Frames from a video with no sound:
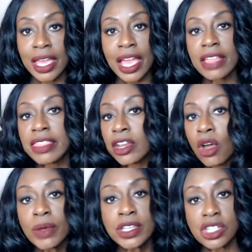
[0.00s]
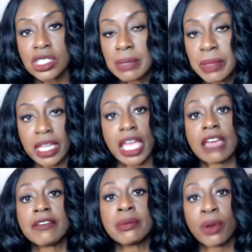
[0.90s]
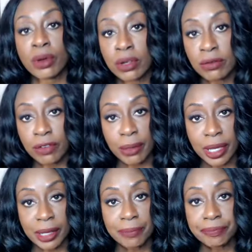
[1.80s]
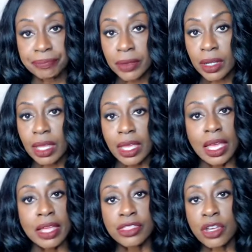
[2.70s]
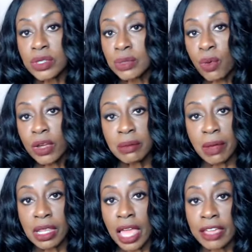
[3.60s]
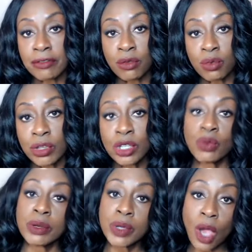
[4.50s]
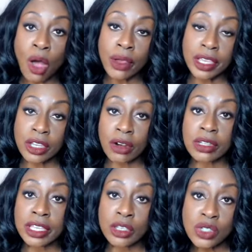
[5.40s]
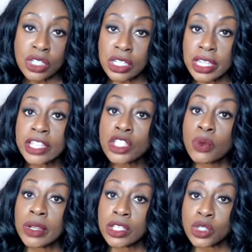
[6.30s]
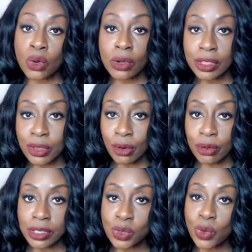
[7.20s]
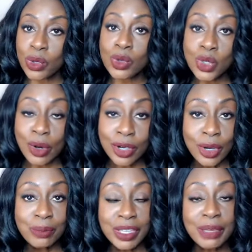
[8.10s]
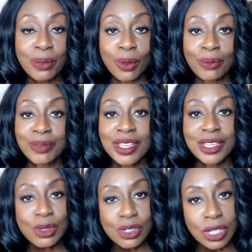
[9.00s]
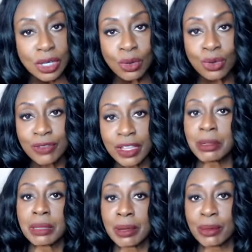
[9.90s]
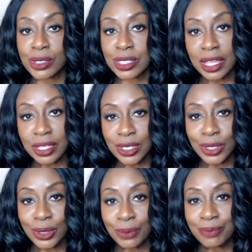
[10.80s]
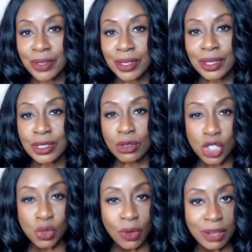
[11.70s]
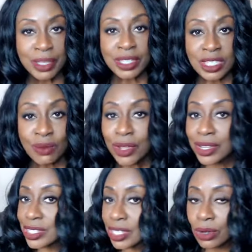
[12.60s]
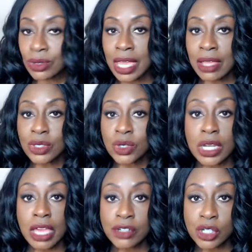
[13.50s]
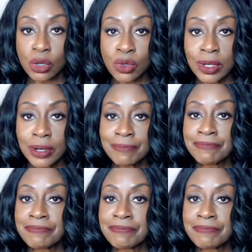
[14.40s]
And that always just seemed like a heavy burden for me. There was a point in my life when we all hit our usually late 20s, early 30s, where you'll start hearing people, usually an older family member, saying to you, "Don't you want to meet someone and settle down so you can have children?"